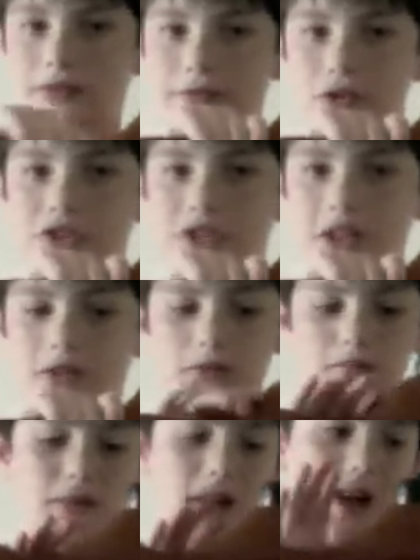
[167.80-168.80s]
Full steel
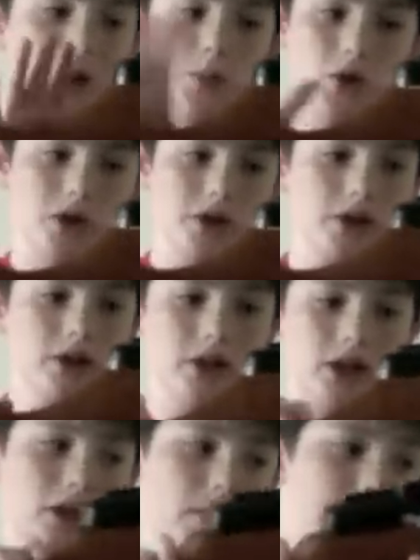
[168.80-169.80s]
and wood.
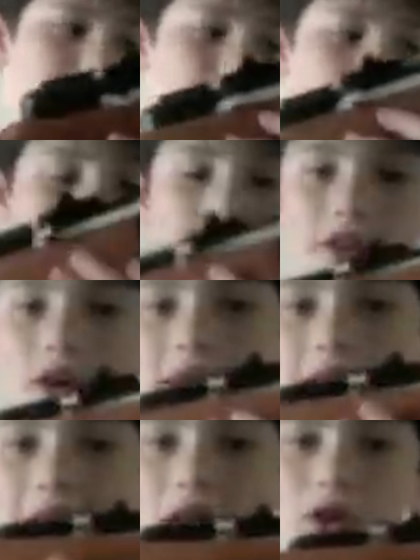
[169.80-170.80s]
The
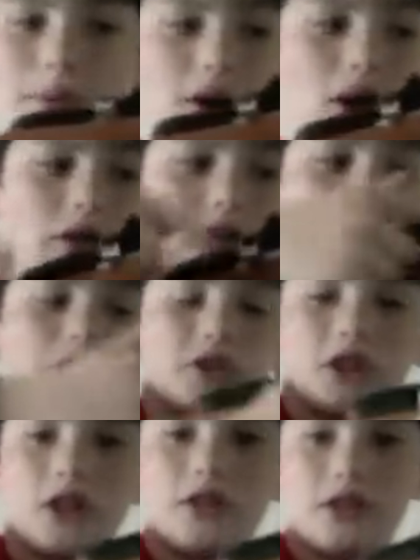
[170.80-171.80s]
only alloy part on this
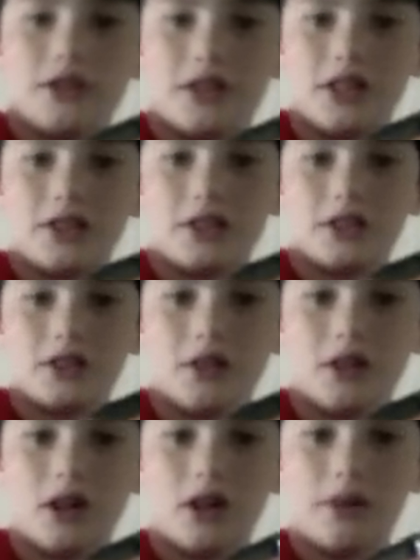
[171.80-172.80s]
gun is this,
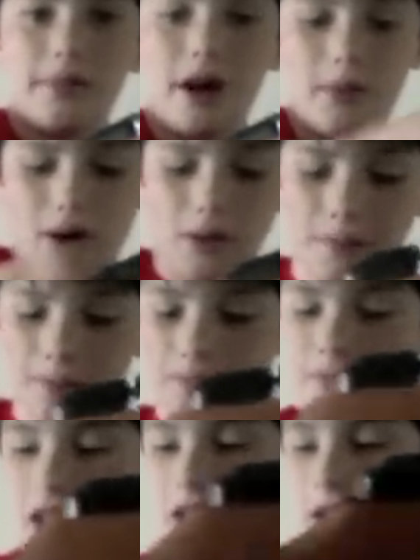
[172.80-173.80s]
the magwell,
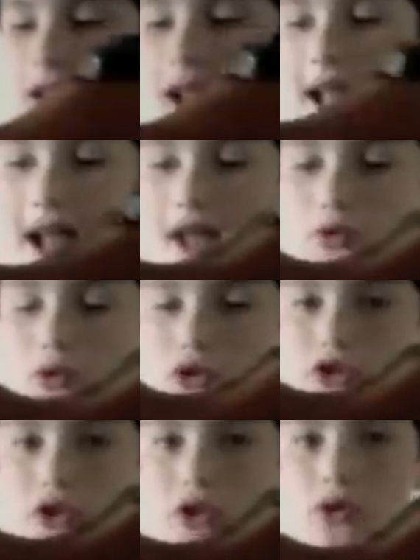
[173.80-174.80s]
and
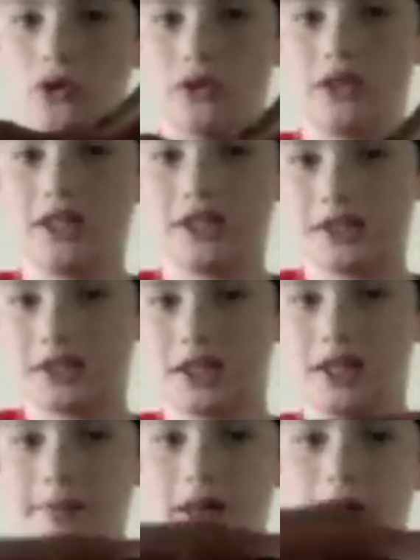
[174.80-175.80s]
also the
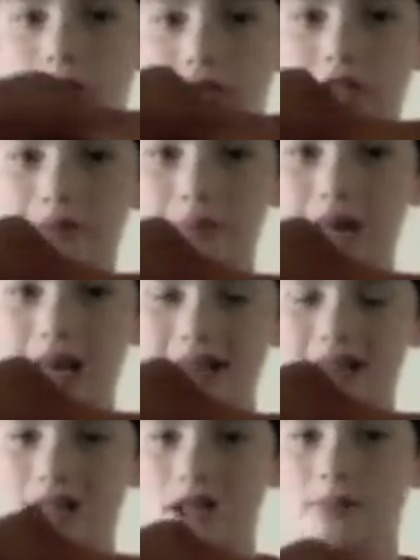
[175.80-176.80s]
sling mount is
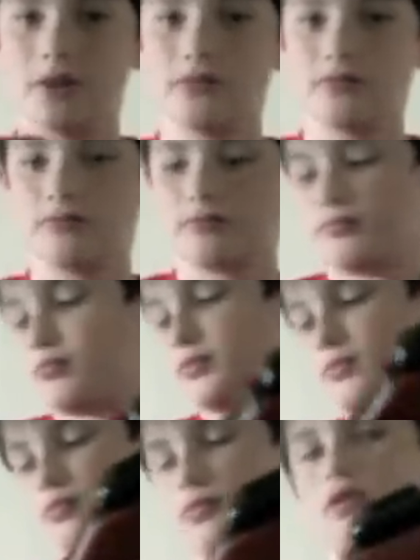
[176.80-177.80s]
plastic, but
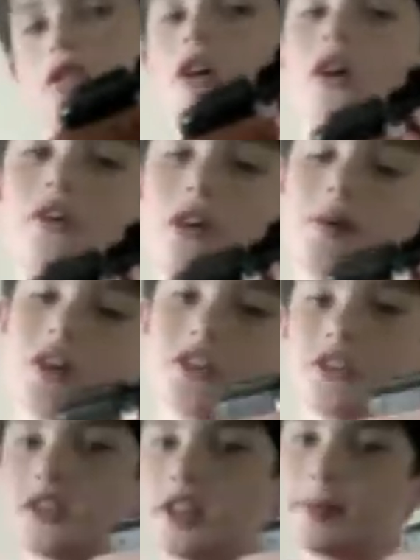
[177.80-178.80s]
you know, come on,
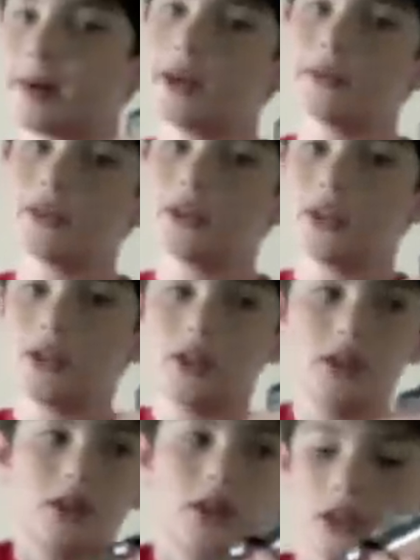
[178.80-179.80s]
it's a sling mount.
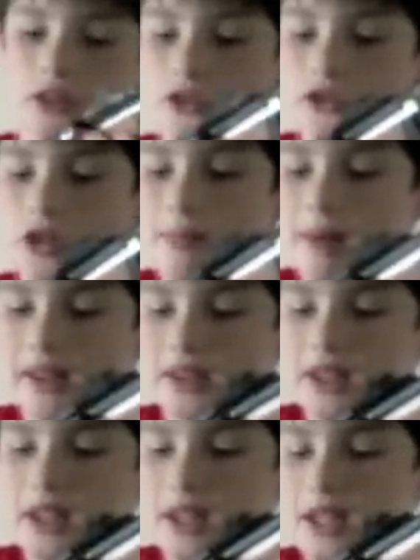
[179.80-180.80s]
The drum
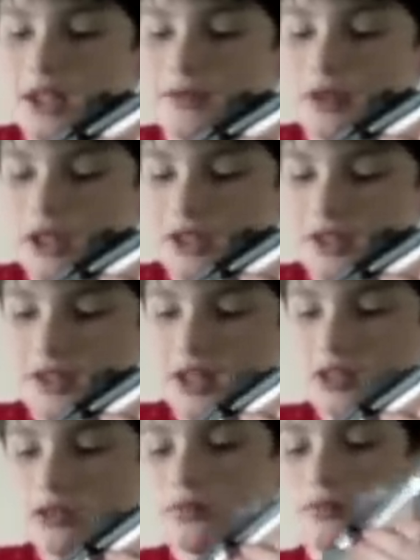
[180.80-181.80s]
magazine is fully
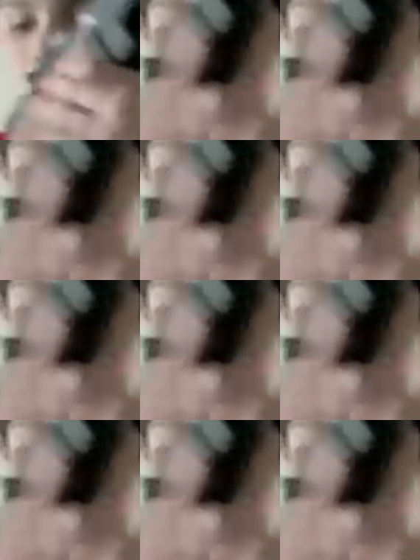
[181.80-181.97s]
steel.